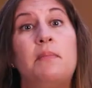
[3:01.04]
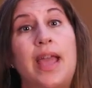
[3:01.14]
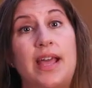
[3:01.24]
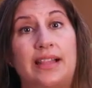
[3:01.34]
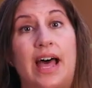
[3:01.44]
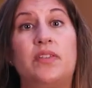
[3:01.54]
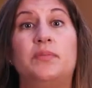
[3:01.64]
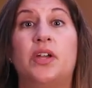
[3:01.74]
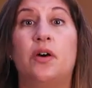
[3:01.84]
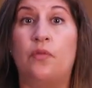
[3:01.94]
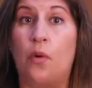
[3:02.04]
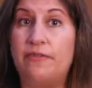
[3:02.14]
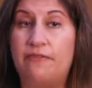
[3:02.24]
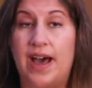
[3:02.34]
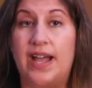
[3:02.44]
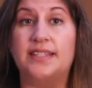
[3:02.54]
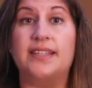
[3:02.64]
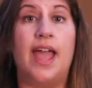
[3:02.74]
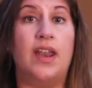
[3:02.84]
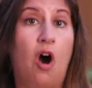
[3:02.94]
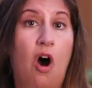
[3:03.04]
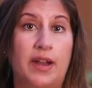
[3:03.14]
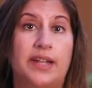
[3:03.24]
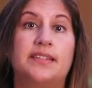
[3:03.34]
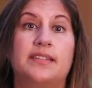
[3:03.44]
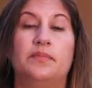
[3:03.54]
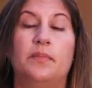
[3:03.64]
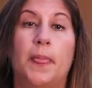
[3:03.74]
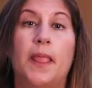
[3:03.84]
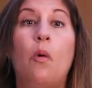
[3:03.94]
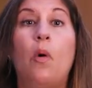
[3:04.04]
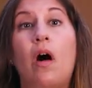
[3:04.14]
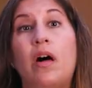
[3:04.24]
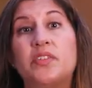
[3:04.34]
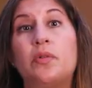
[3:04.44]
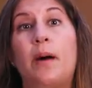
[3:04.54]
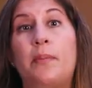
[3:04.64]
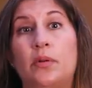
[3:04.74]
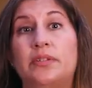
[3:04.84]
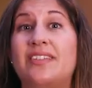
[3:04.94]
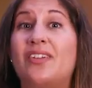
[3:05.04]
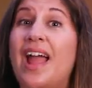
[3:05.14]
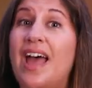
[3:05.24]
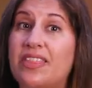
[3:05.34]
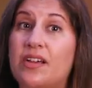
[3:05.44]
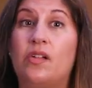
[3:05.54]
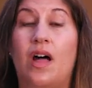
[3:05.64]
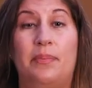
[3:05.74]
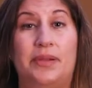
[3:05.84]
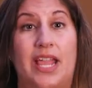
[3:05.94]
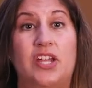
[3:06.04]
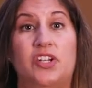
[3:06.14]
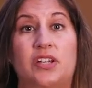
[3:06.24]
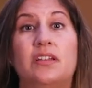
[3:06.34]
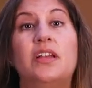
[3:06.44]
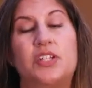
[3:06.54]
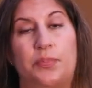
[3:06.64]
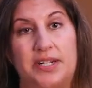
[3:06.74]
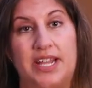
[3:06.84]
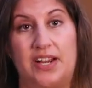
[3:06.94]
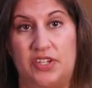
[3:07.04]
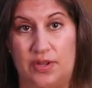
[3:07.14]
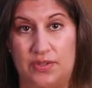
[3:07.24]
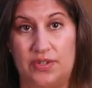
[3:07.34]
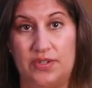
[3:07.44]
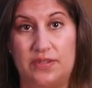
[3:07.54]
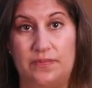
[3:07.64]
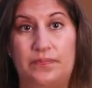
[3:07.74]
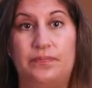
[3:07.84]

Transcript: may allow them to avoid fines and audits, while also upholding their ethical obligation to protect users.